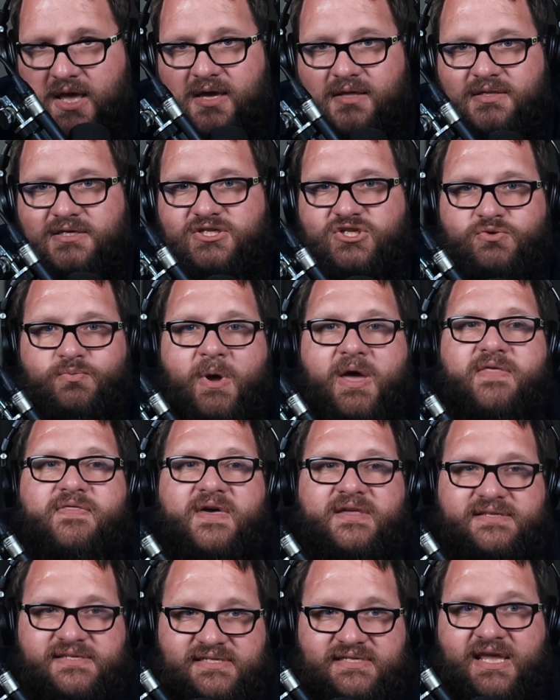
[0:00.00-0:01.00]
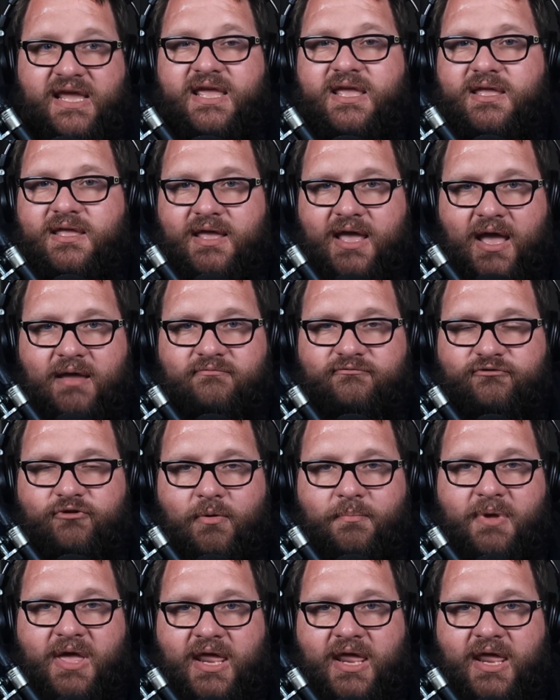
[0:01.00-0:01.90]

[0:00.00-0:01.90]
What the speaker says: This is where that saying came from,